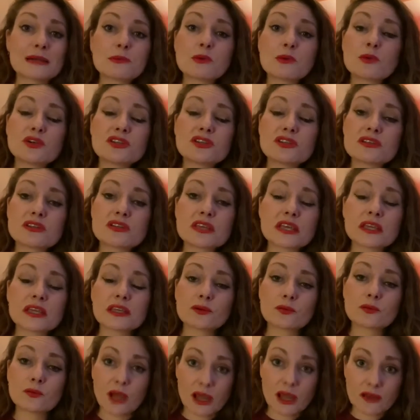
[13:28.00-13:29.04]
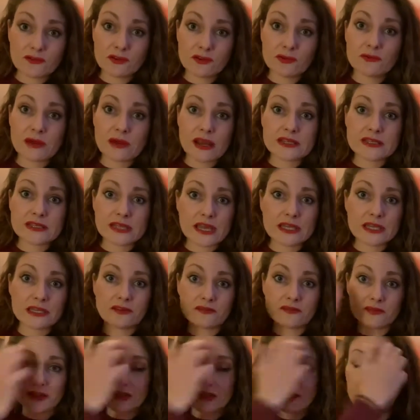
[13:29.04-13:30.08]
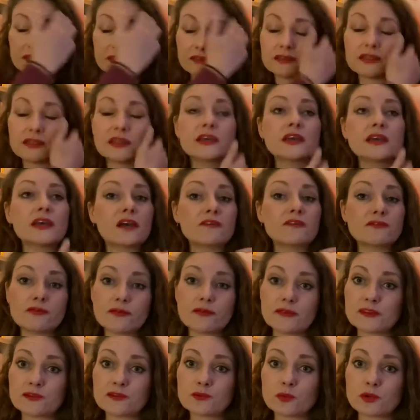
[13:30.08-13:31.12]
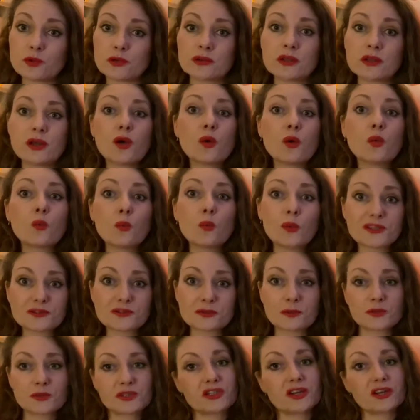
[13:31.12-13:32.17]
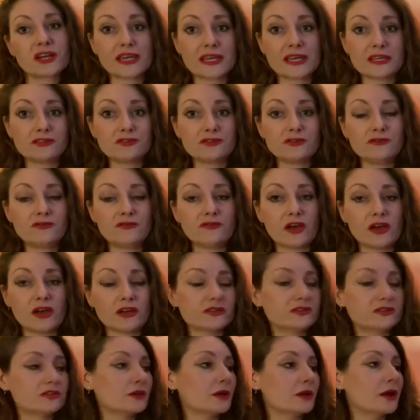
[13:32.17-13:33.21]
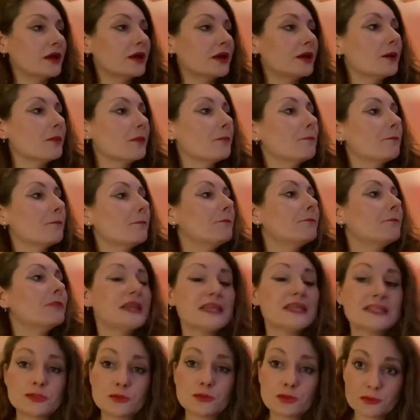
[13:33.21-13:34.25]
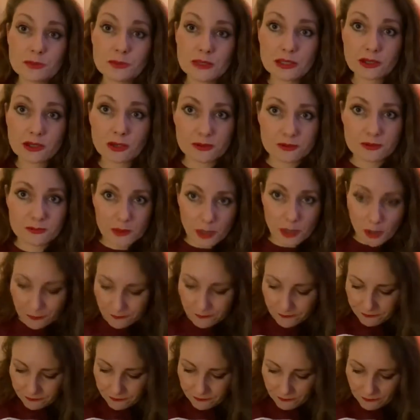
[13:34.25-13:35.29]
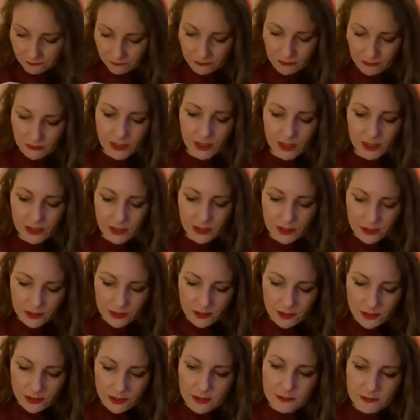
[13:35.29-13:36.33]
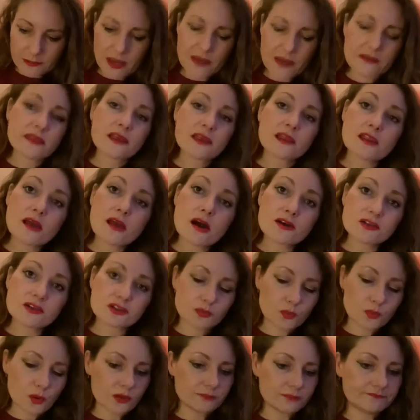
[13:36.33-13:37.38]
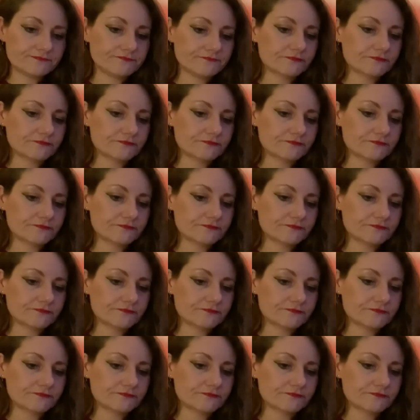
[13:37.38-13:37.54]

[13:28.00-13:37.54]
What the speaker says: do you think? Have you read any of these? Have you read this one? Which one should I get to first? Please talk to me in the comments below. And the last one